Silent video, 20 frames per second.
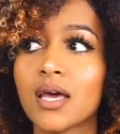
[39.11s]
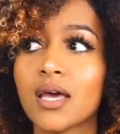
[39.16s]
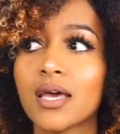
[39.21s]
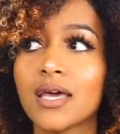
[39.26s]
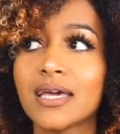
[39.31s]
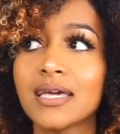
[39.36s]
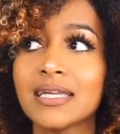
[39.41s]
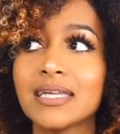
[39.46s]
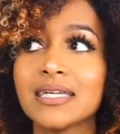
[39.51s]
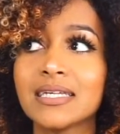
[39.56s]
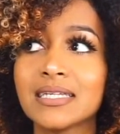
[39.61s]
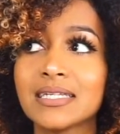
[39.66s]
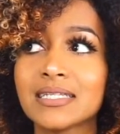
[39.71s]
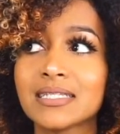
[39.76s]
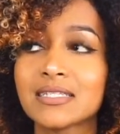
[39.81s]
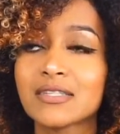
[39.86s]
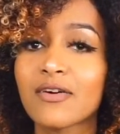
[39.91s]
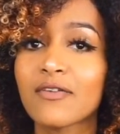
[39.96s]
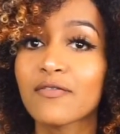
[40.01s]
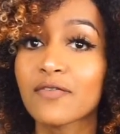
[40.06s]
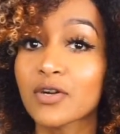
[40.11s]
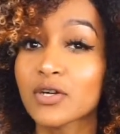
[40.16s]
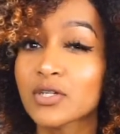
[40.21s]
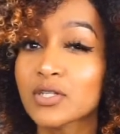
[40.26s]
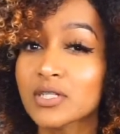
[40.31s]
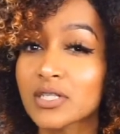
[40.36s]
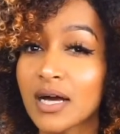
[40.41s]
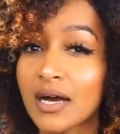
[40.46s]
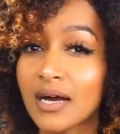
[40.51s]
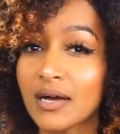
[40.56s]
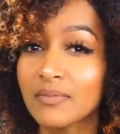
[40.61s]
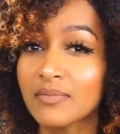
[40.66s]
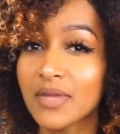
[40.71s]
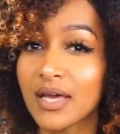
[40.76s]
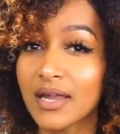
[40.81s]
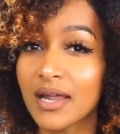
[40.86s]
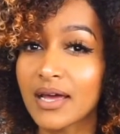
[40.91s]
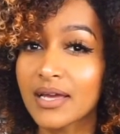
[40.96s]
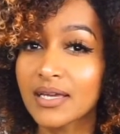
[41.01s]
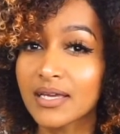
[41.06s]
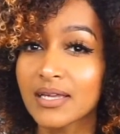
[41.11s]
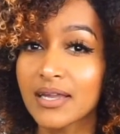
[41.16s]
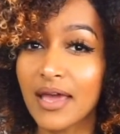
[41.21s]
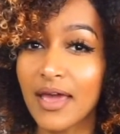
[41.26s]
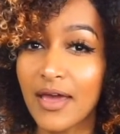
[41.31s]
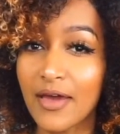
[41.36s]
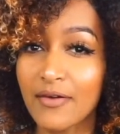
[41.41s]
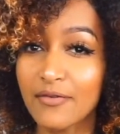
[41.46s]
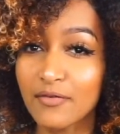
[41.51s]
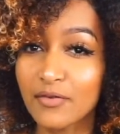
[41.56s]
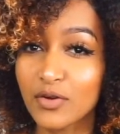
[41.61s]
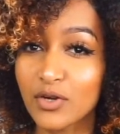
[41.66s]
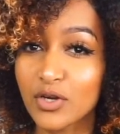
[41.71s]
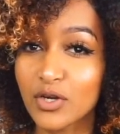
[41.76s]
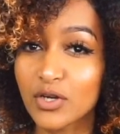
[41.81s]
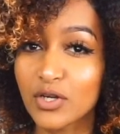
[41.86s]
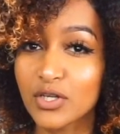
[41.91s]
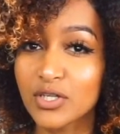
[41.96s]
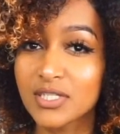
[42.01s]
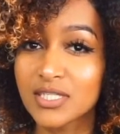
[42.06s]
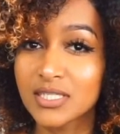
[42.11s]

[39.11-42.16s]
it is the first time that I can ever